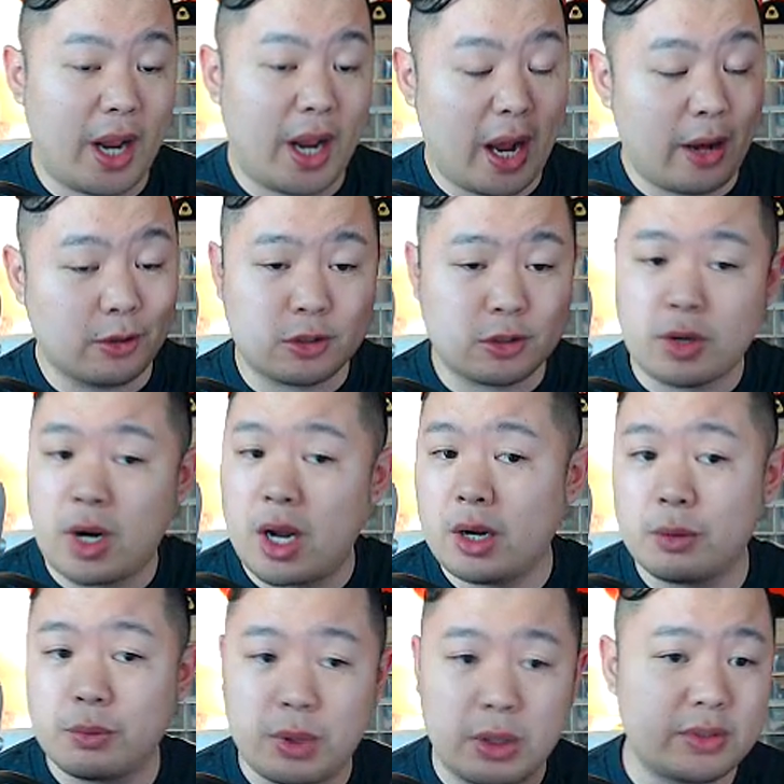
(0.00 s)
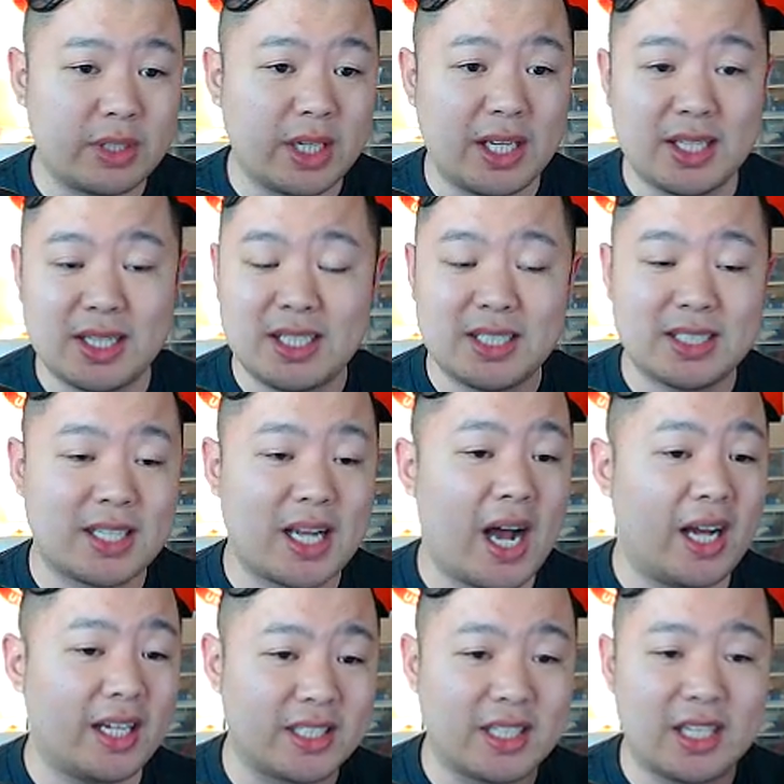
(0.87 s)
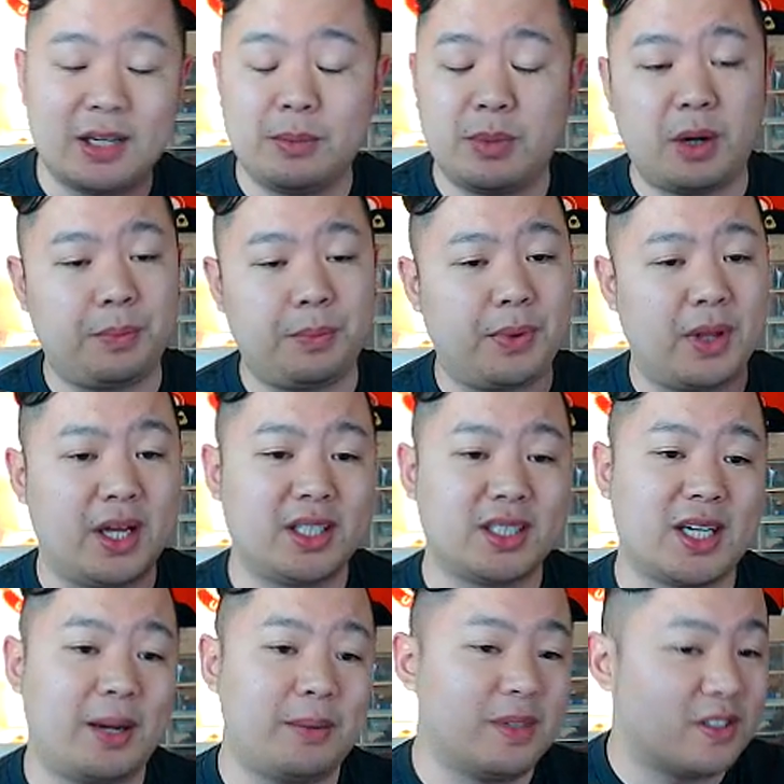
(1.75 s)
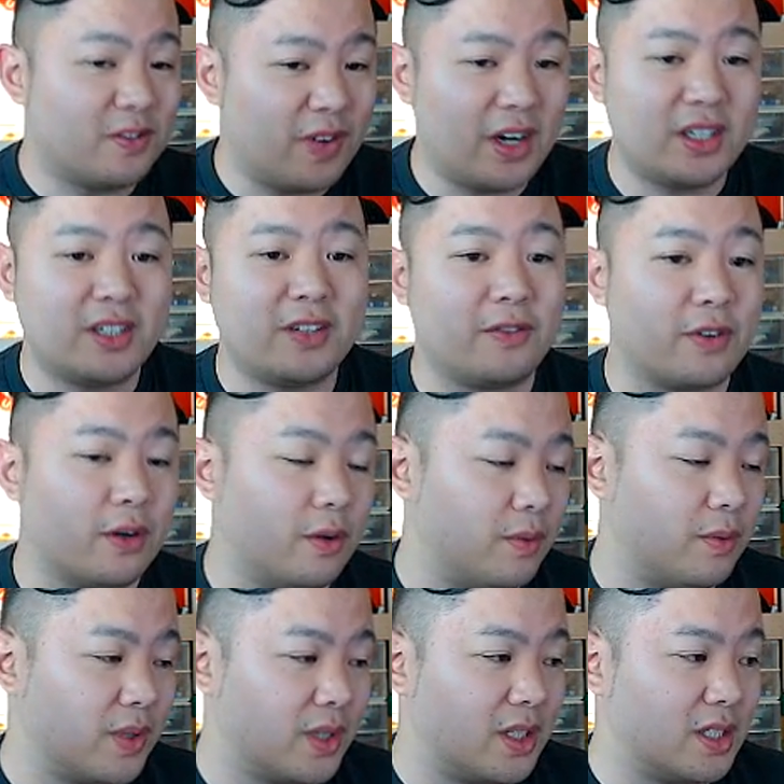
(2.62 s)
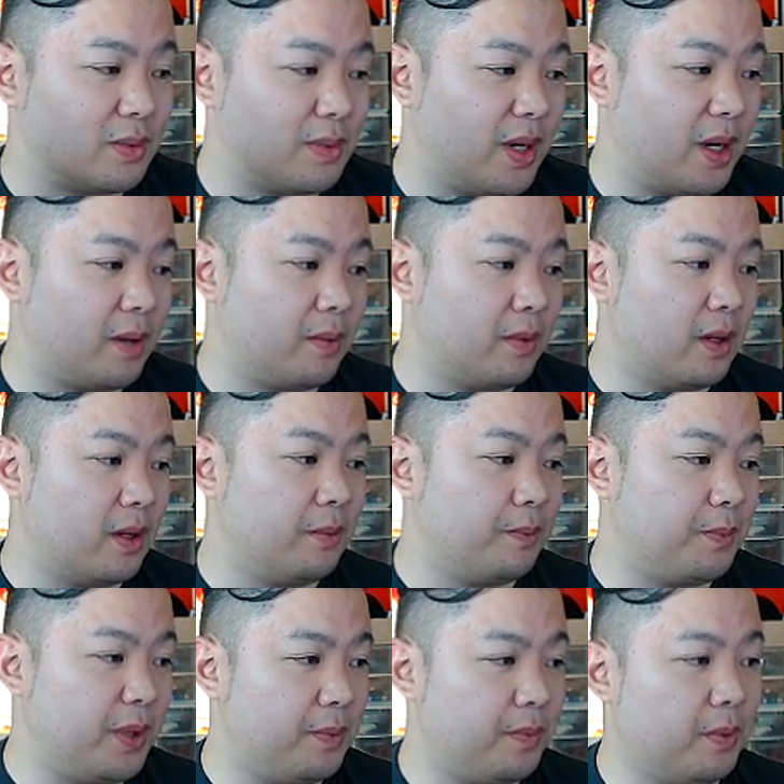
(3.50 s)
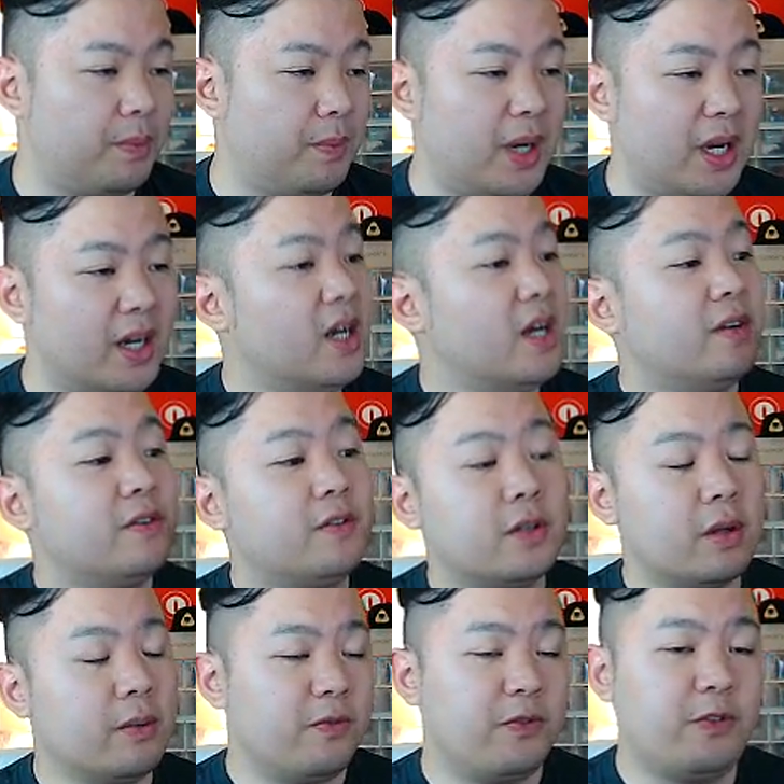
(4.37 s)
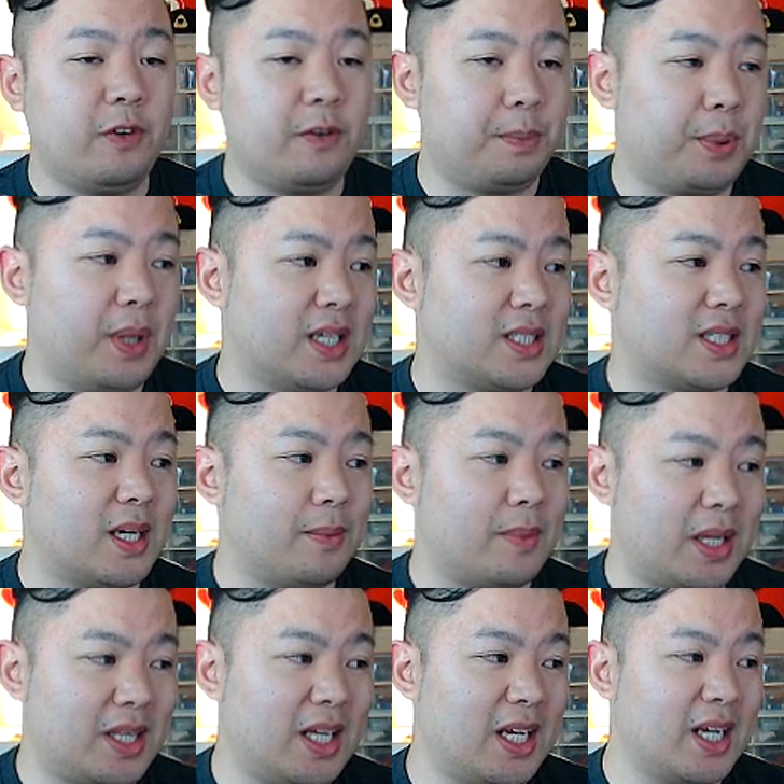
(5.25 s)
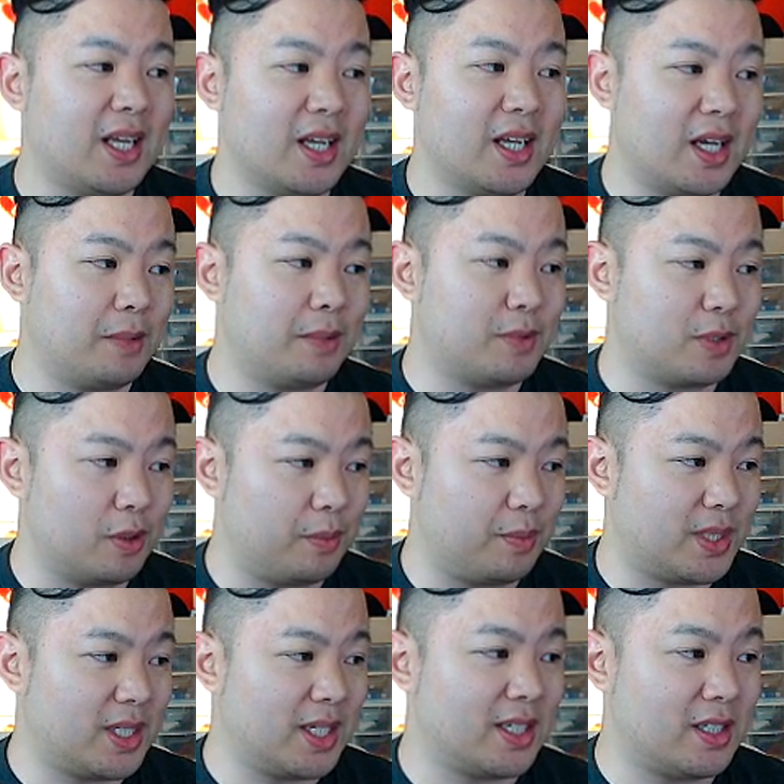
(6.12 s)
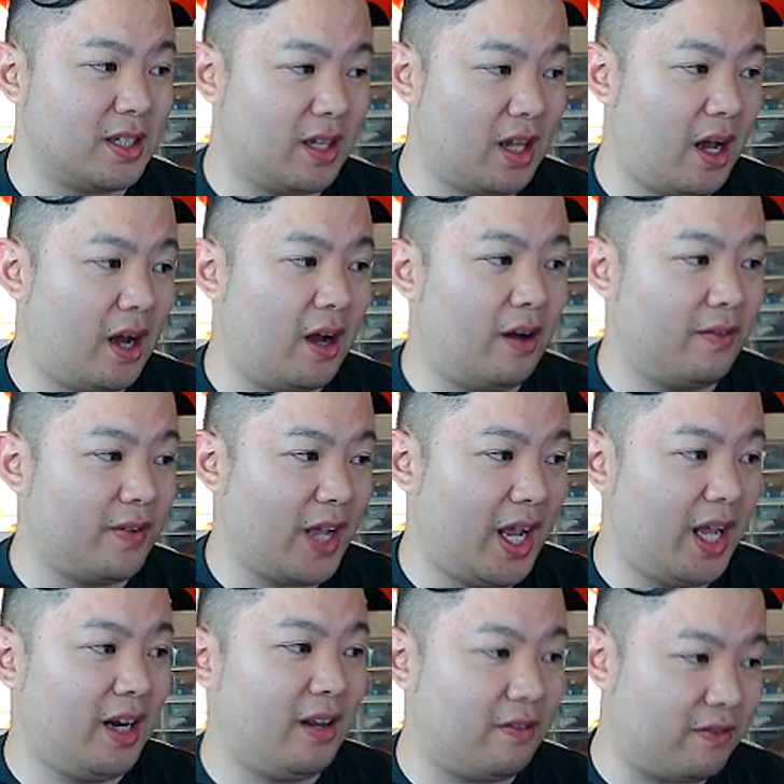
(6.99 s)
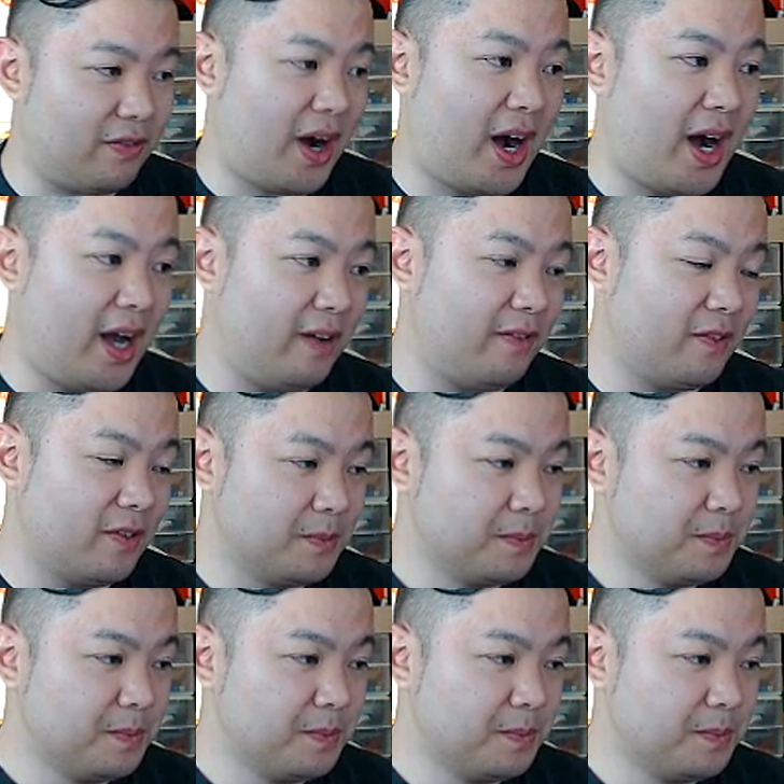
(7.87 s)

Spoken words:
I was trying to rotate these guys, get them all playing time. It's very difficult with this many people, but if you give him full play time, I think he can get up to a potential of 85.